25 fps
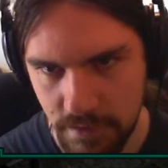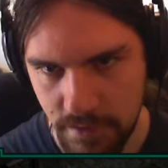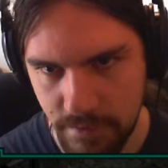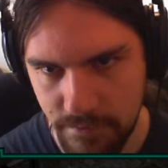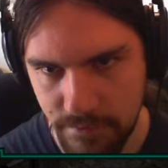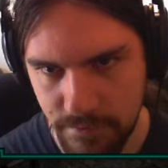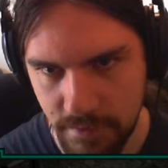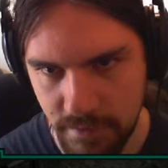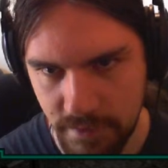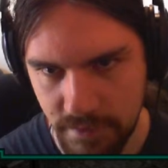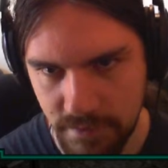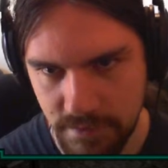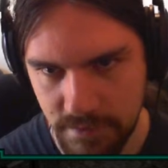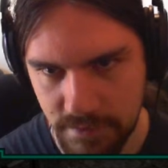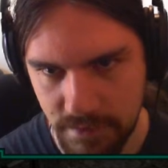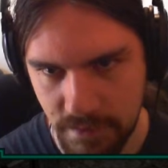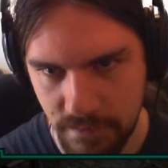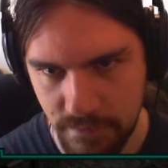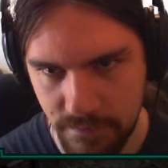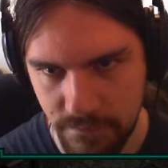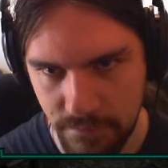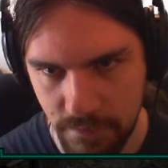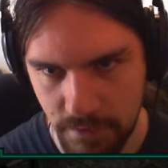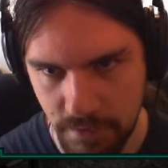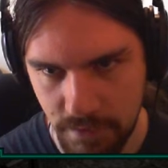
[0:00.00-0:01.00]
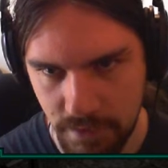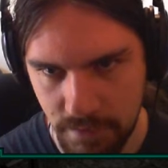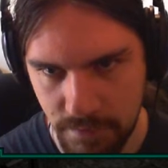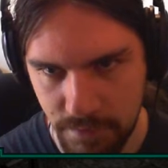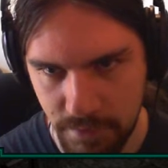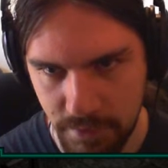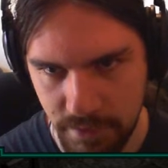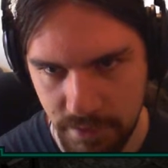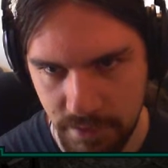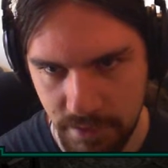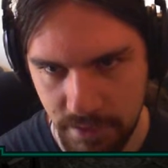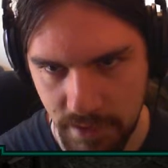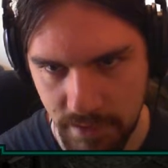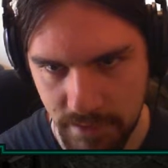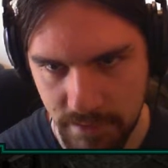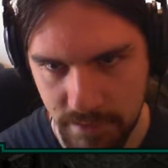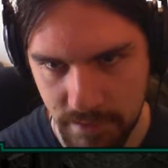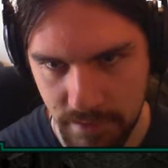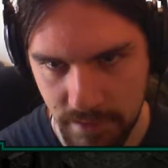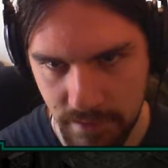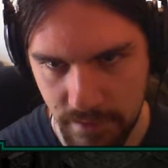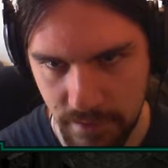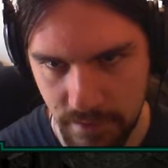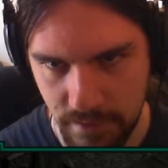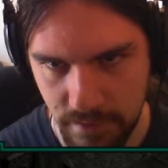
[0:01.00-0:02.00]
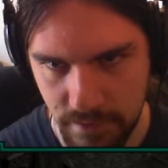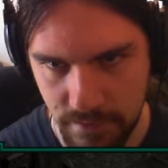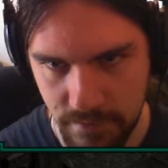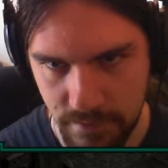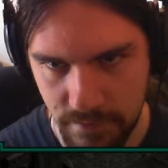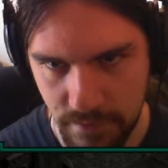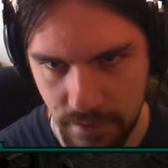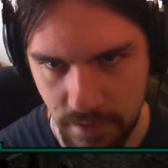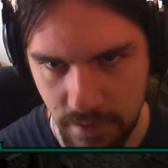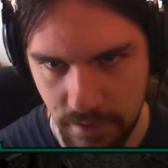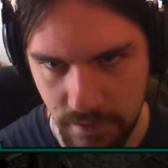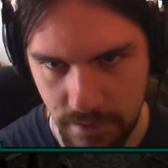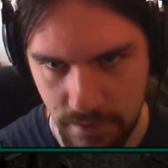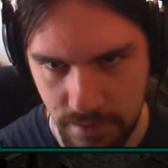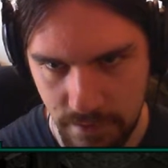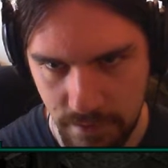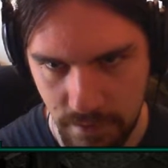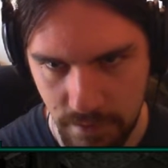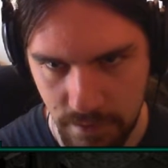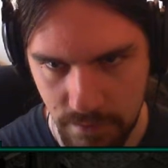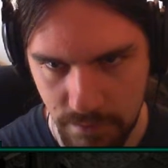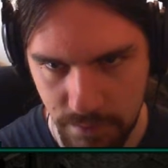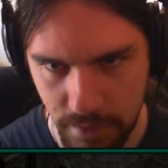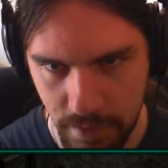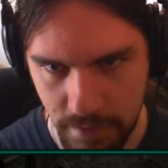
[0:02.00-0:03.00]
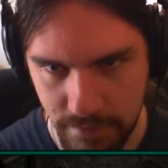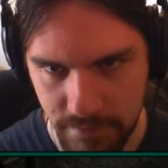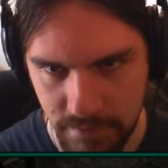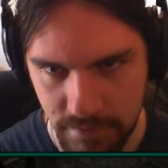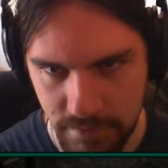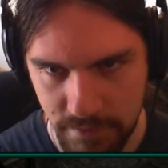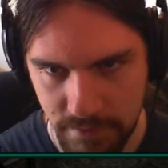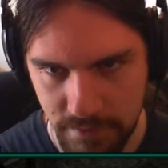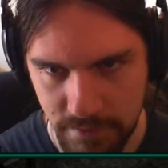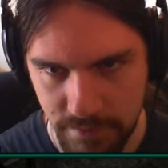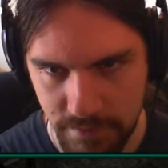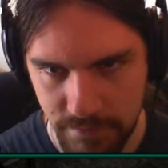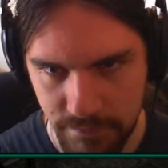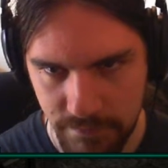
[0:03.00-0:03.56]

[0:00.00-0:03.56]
If we can see it fully but not anything above it,